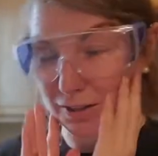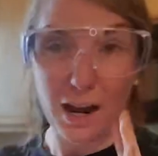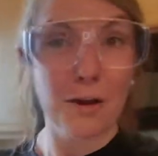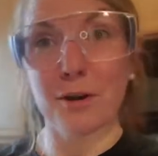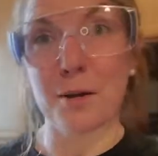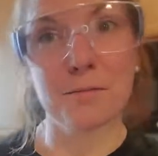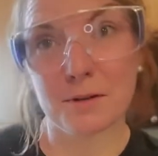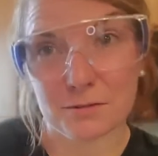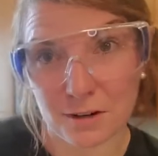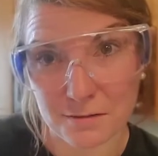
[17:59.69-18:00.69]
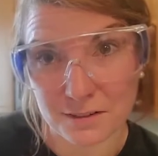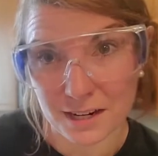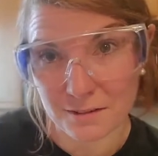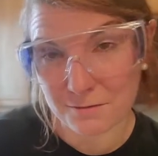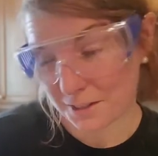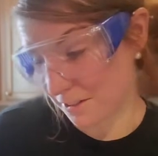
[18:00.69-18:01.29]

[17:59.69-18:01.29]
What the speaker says: not rough enough for your